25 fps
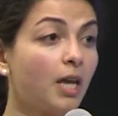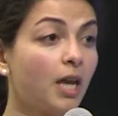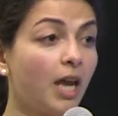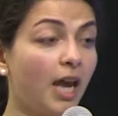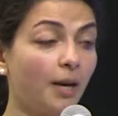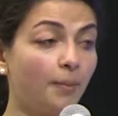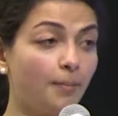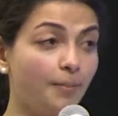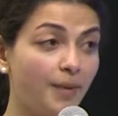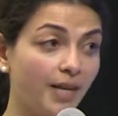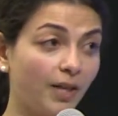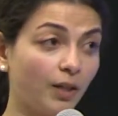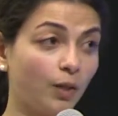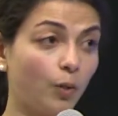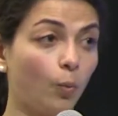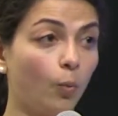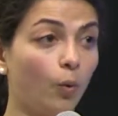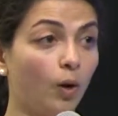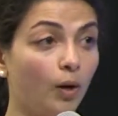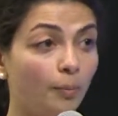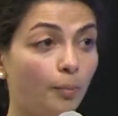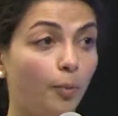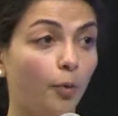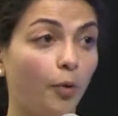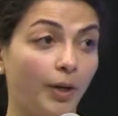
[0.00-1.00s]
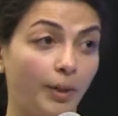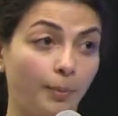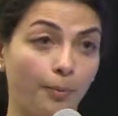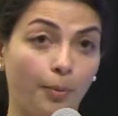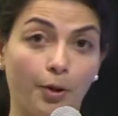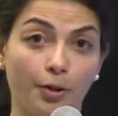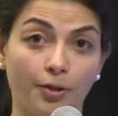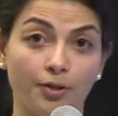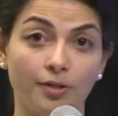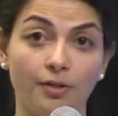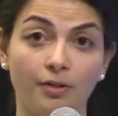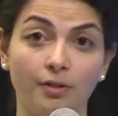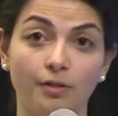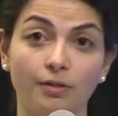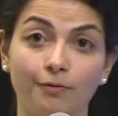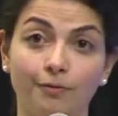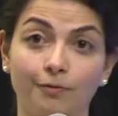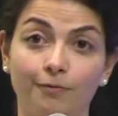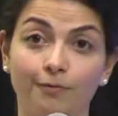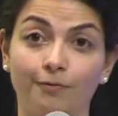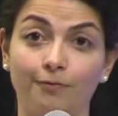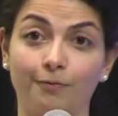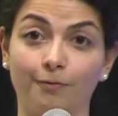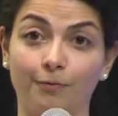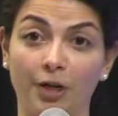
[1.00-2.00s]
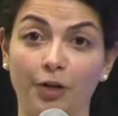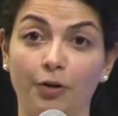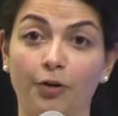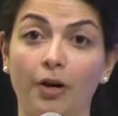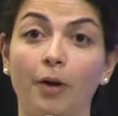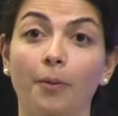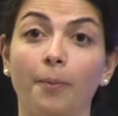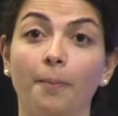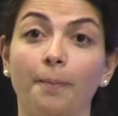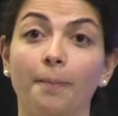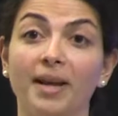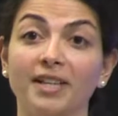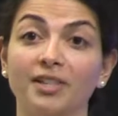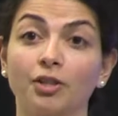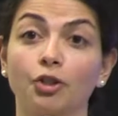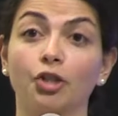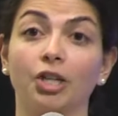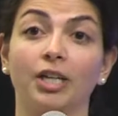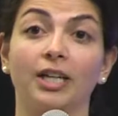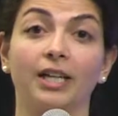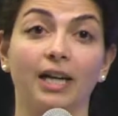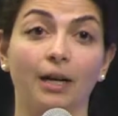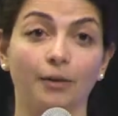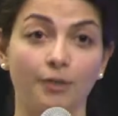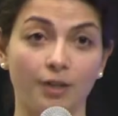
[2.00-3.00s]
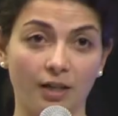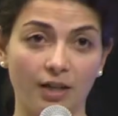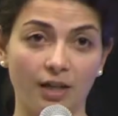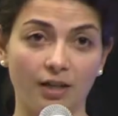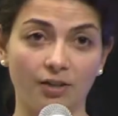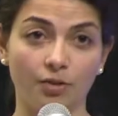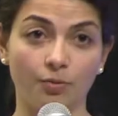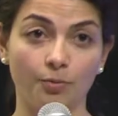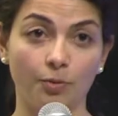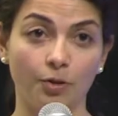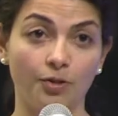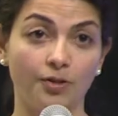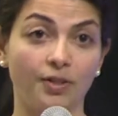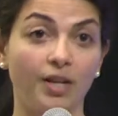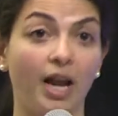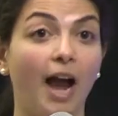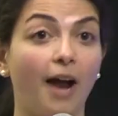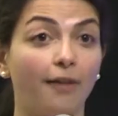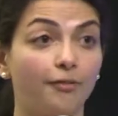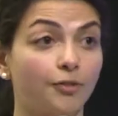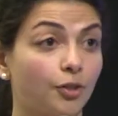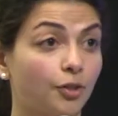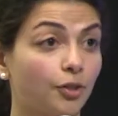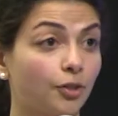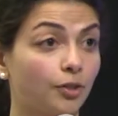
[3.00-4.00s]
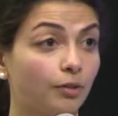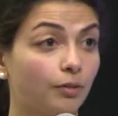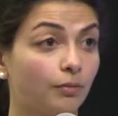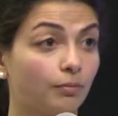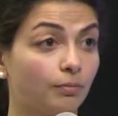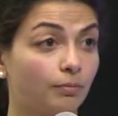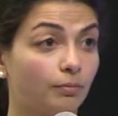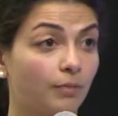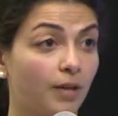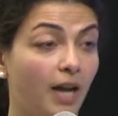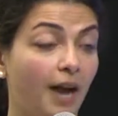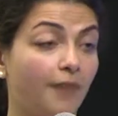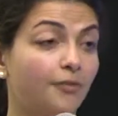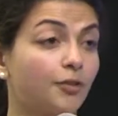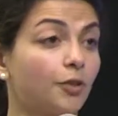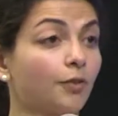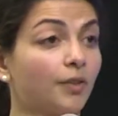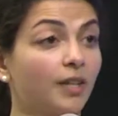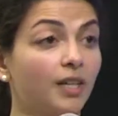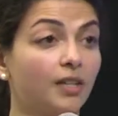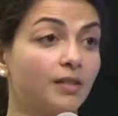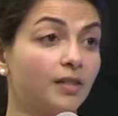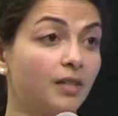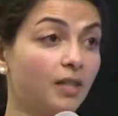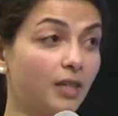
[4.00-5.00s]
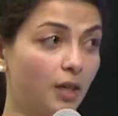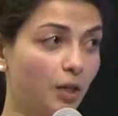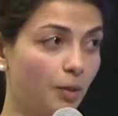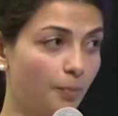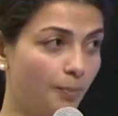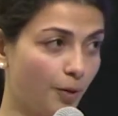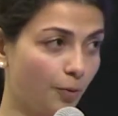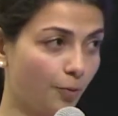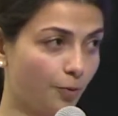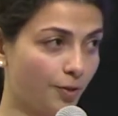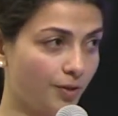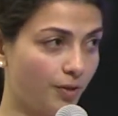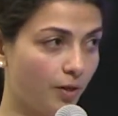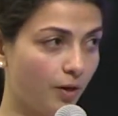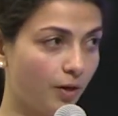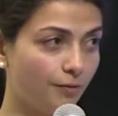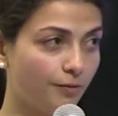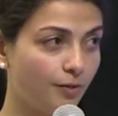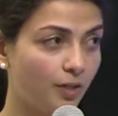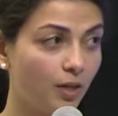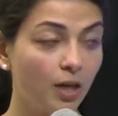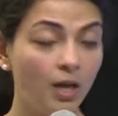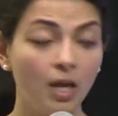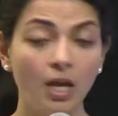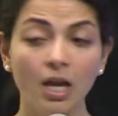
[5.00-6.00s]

and being the one point person to figure out messaging it out to customers after the incident had been resolved.